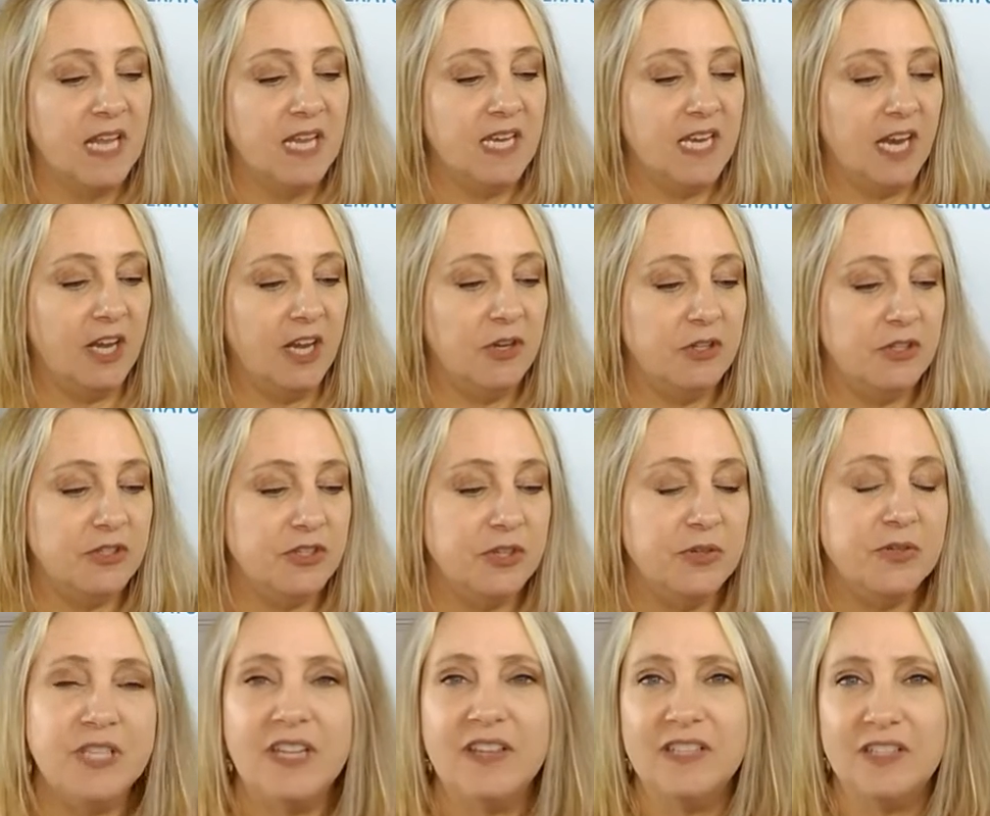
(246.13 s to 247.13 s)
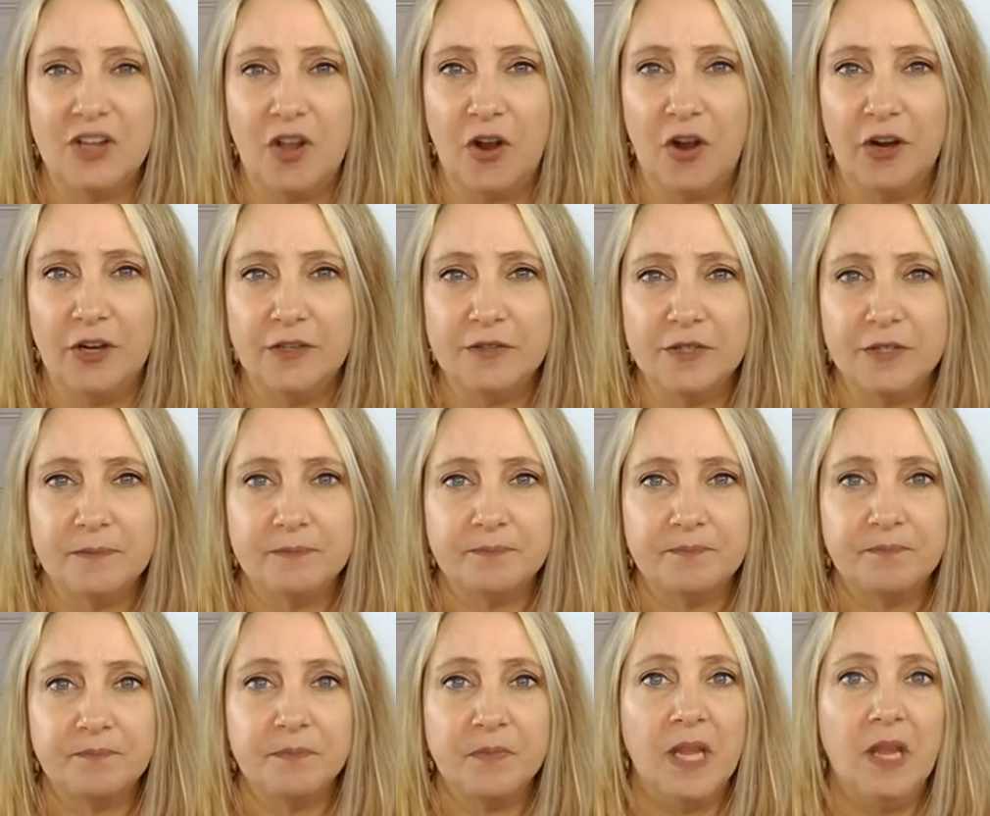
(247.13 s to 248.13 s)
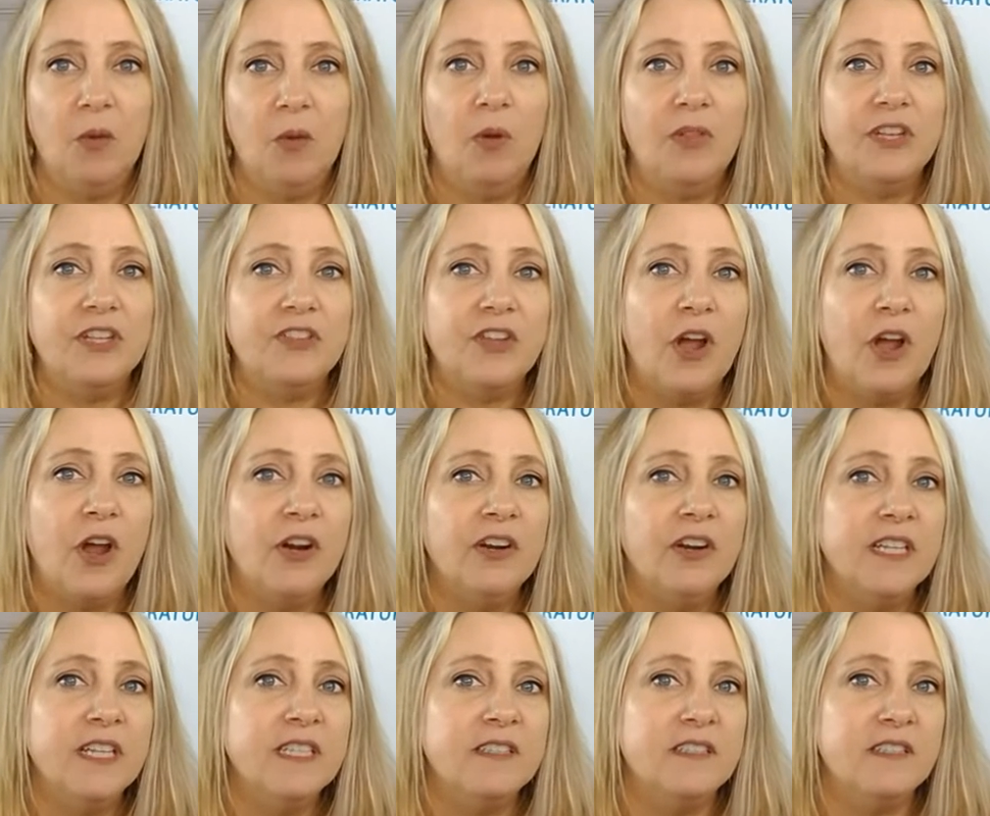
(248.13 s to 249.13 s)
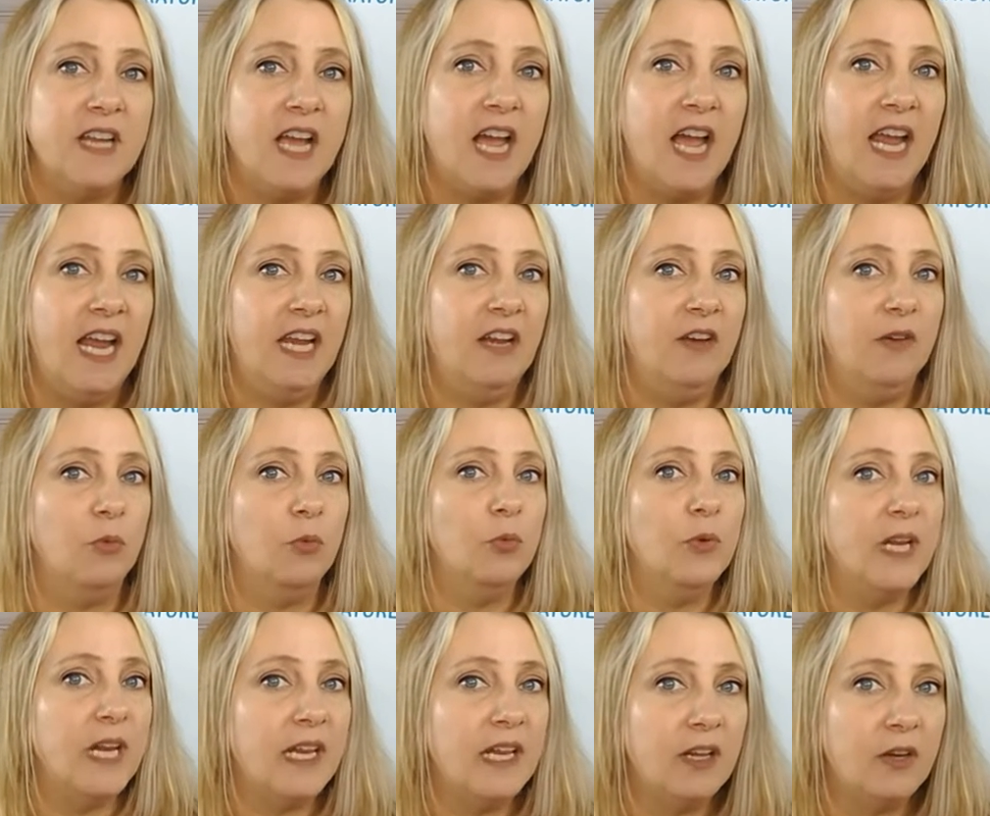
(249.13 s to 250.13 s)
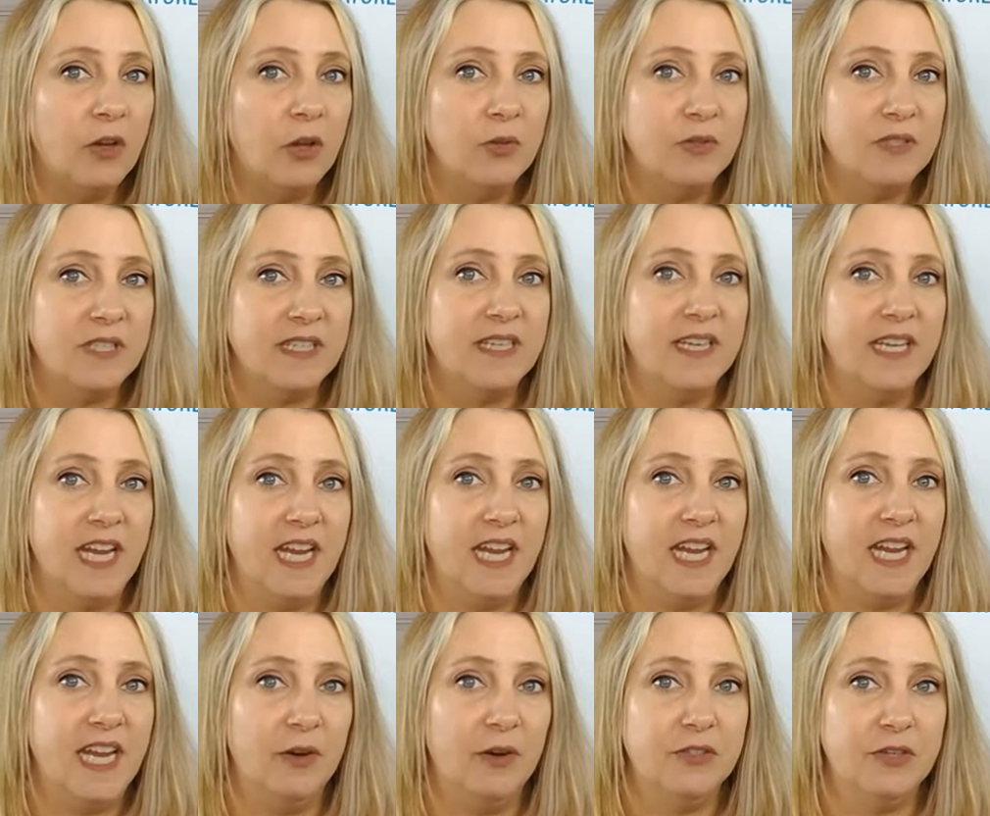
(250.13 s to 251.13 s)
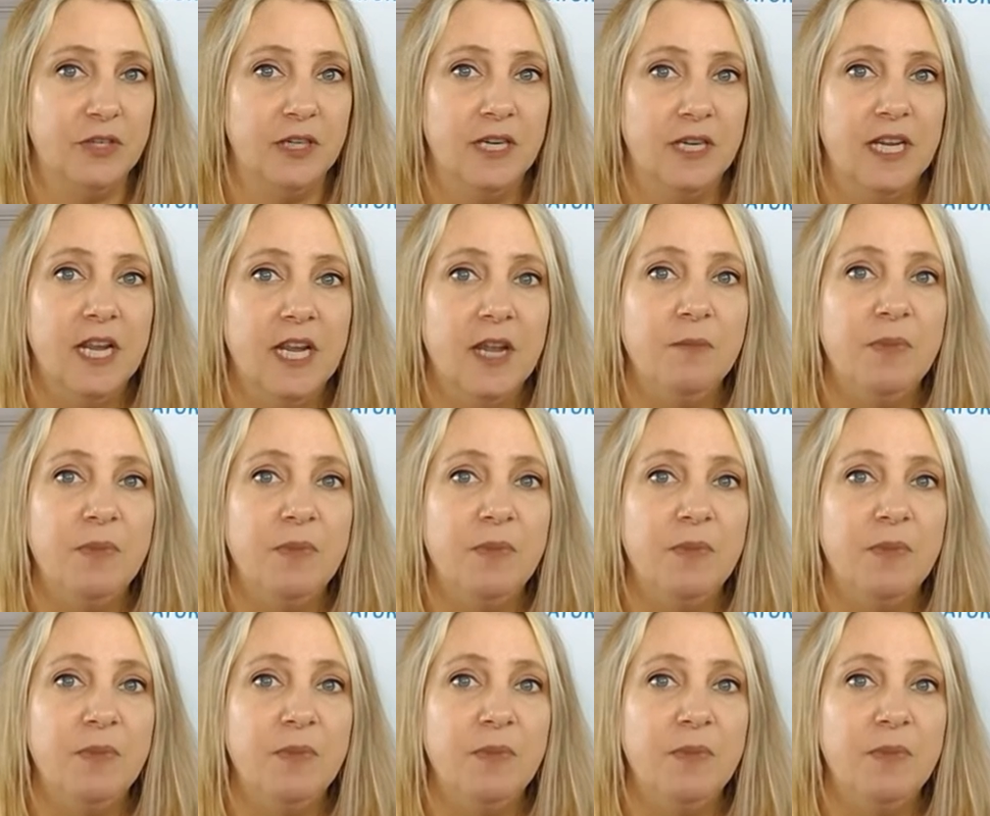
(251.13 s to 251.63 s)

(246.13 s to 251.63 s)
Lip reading: Now, do you see this heart? Well, this heart is tied really closely to character,